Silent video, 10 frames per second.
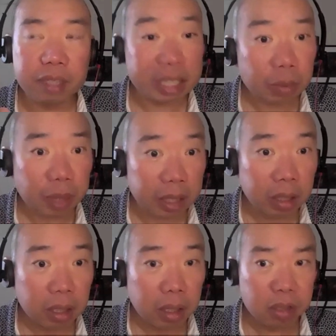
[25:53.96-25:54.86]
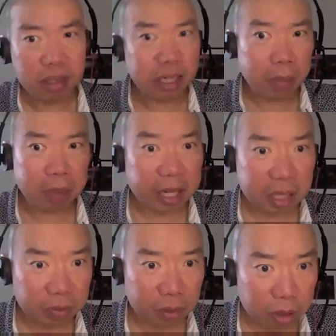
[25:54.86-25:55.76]
seaweed. So the
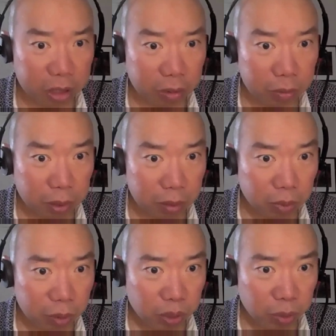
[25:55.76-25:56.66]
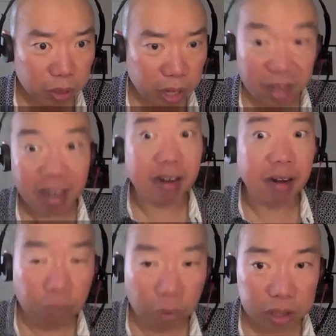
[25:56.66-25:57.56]
Japanese have no issues with iodine,
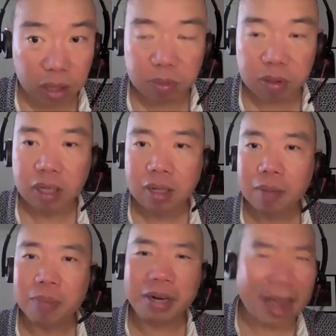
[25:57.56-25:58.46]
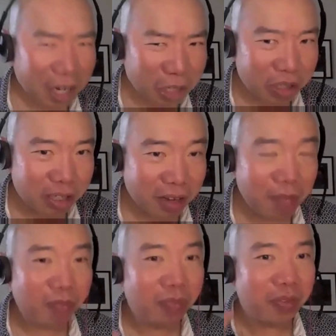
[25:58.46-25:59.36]
for example. But actually,
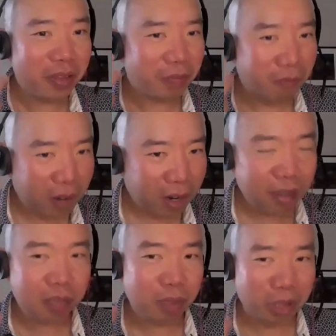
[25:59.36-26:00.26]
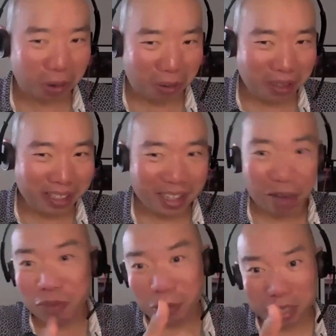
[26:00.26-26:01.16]
the vast majority
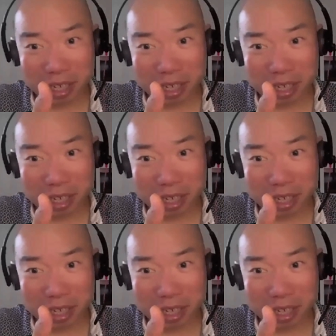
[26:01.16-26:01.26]
of those